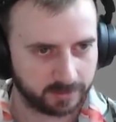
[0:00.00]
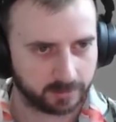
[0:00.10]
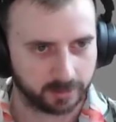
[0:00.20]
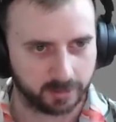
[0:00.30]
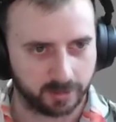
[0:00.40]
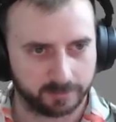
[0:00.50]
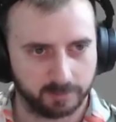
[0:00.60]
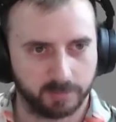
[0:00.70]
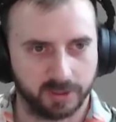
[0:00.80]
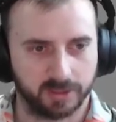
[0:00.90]
Turn off the
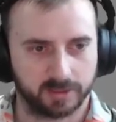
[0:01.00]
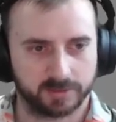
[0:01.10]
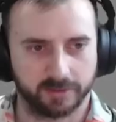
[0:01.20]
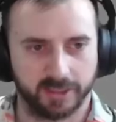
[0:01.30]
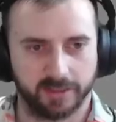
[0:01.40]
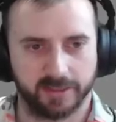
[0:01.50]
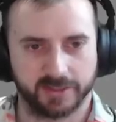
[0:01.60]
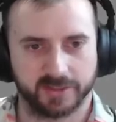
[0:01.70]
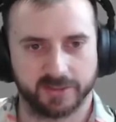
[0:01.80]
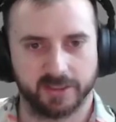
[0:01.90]
box, and
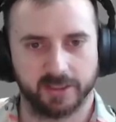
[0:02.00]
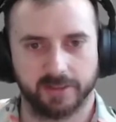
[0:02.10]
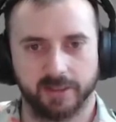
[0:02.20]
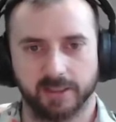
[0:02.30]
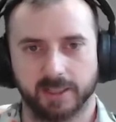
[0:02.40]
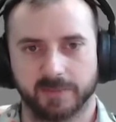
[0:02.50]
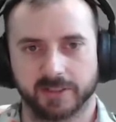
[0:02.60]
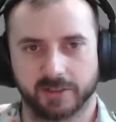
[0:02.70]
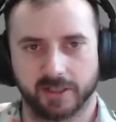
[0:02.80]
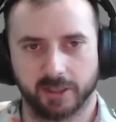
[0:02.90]
this is the lip that's
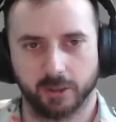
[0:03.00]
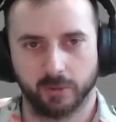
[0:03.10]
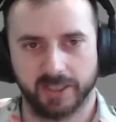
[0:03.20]
going to go